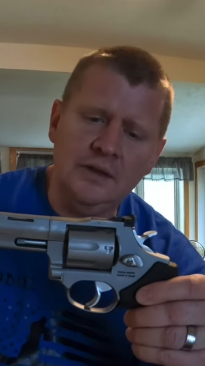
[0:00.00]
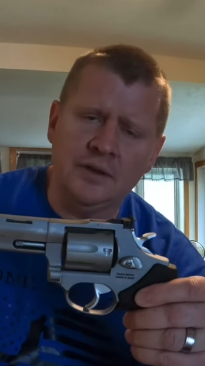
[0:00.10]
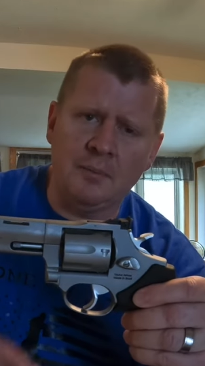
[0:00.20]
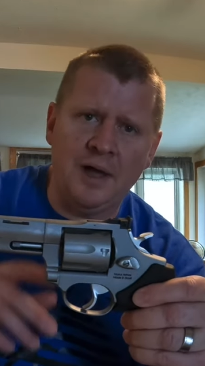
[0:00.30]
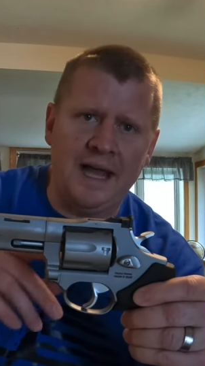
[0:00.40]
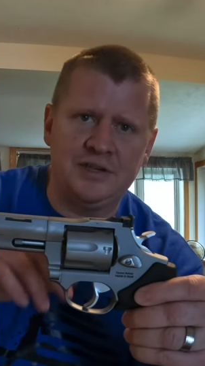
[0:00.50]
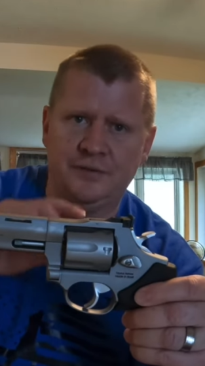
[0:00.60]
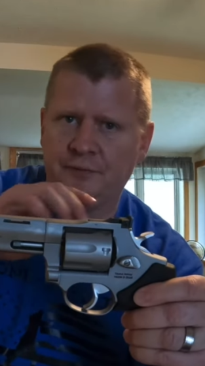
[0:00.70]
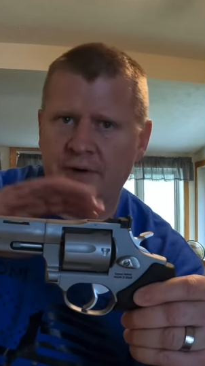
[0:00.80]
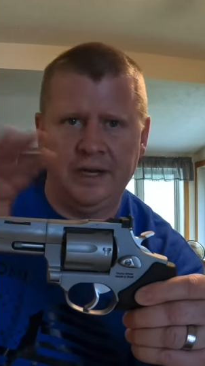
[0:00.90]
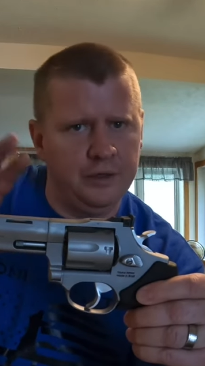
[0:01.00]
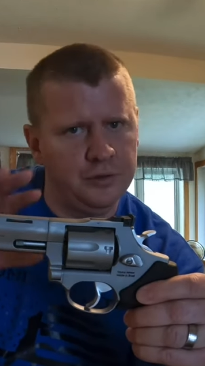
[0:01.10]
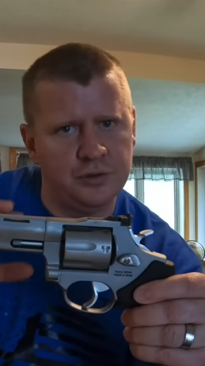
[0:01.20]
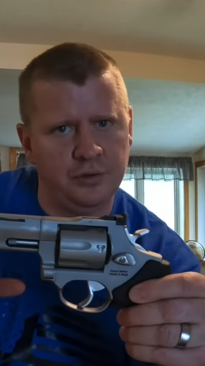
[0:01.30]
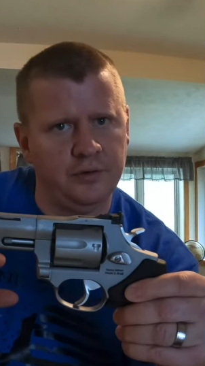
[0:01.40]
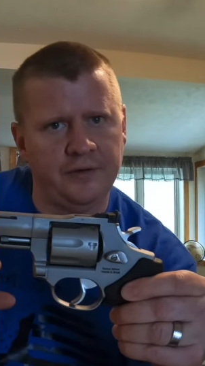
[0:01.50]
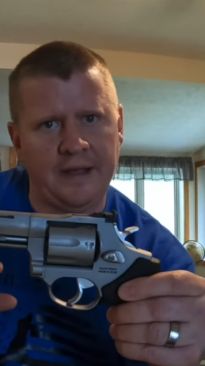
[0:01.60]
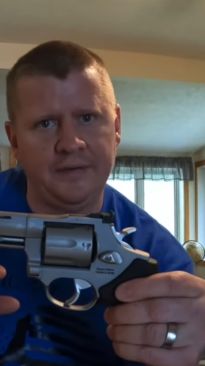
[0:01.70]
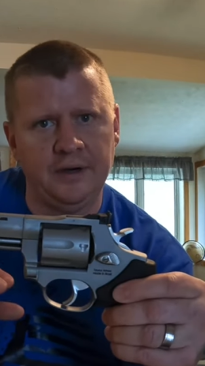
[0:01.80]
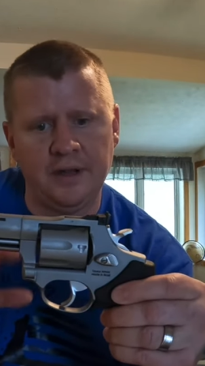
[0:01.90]
Double action for any new shooters
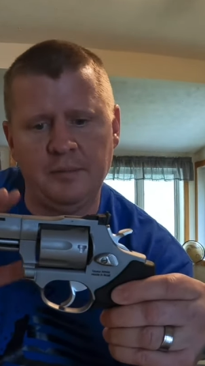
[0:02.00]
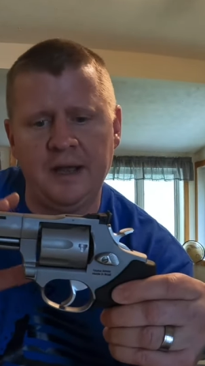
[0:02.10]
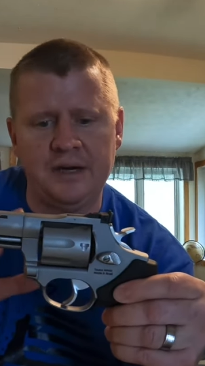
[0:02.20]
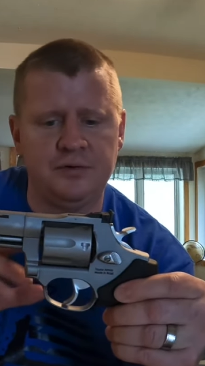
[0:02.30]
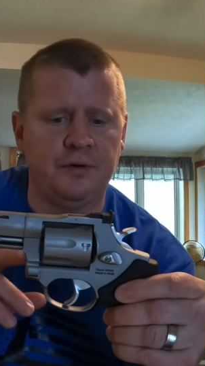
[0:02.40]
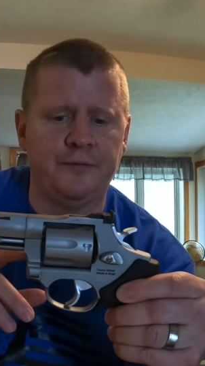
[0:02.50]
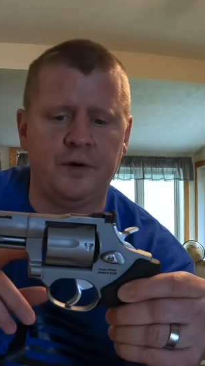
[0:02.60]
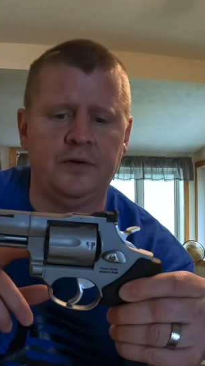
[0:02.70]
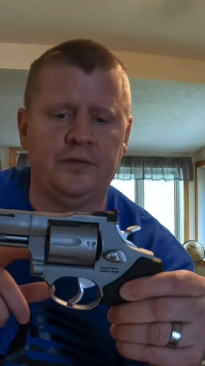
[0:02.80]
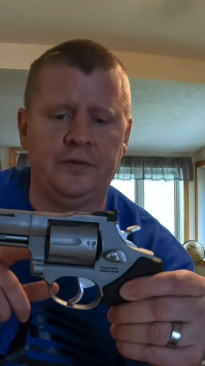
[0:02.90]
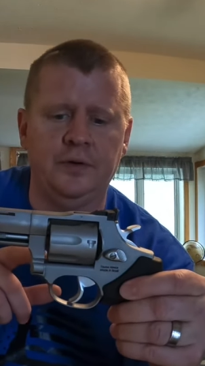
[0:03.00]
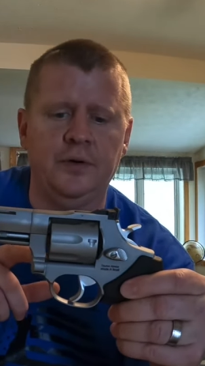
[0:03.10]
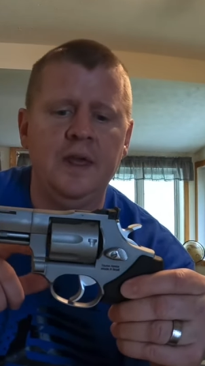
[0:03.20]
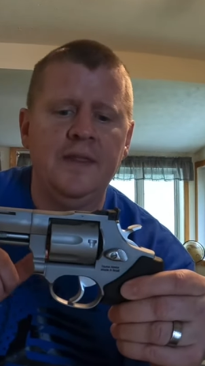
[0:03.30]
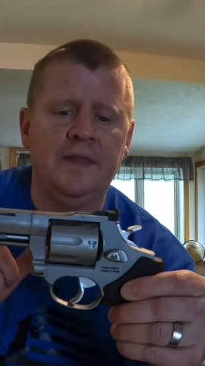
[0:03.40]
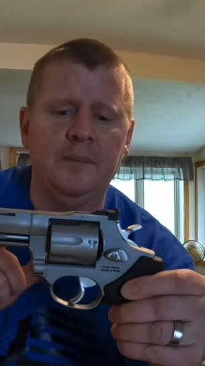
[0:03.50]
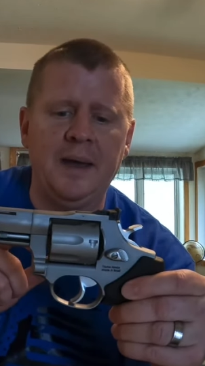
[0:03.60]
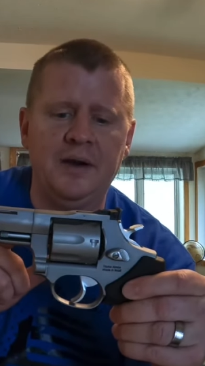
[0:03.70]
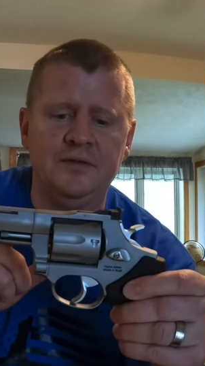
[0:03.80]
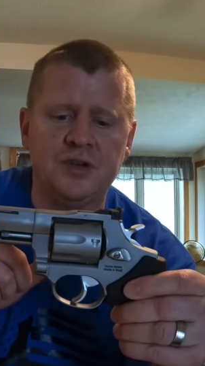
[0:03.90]
out there. Double action refers to the
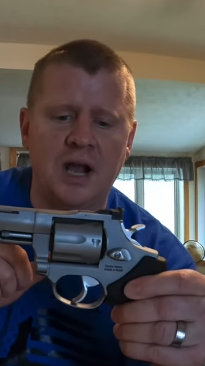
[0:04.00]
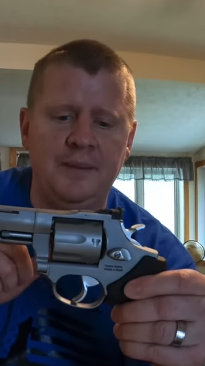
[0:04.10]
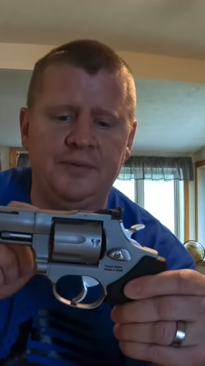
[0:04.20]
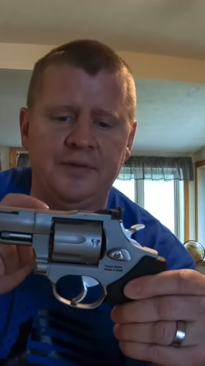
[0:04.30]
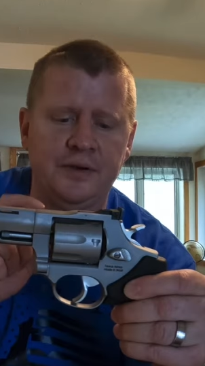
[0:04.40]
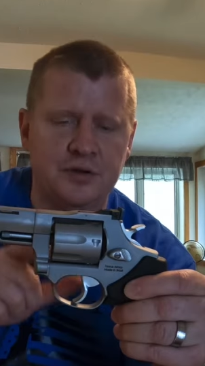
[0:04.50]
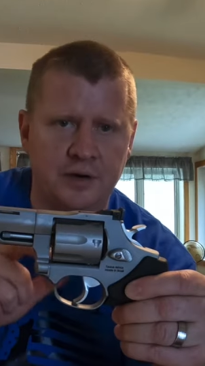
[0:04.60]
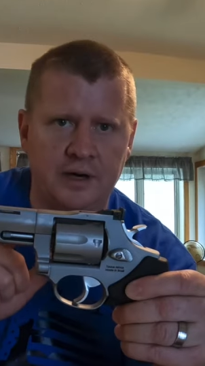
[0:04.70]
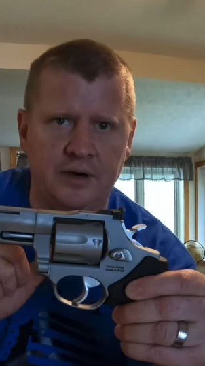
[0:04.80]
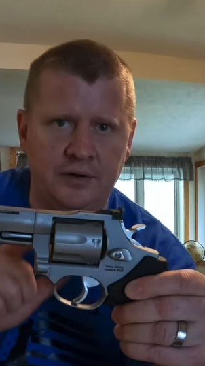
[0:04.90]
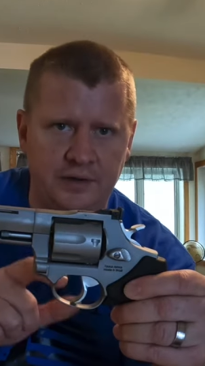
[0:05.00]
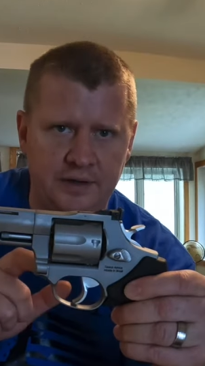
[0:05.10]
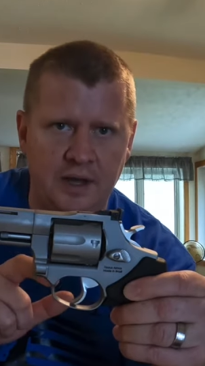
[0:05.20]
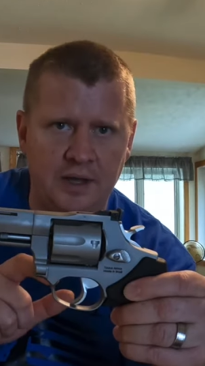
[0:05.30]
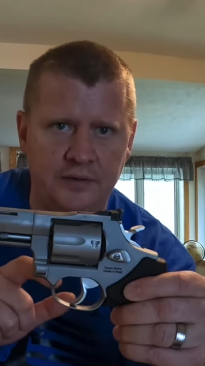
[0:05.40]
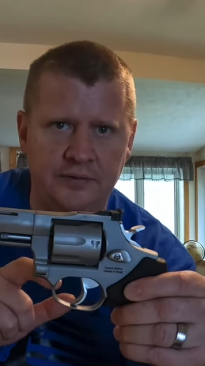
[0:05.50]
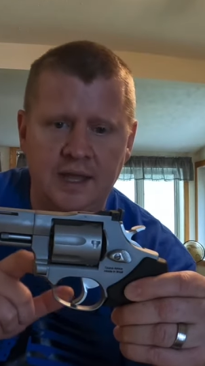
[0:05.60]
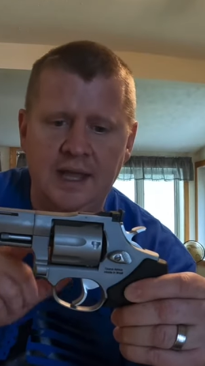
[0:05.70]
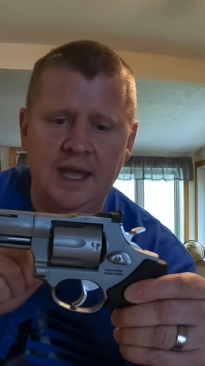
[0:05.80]
amount of jobs that the trigger does.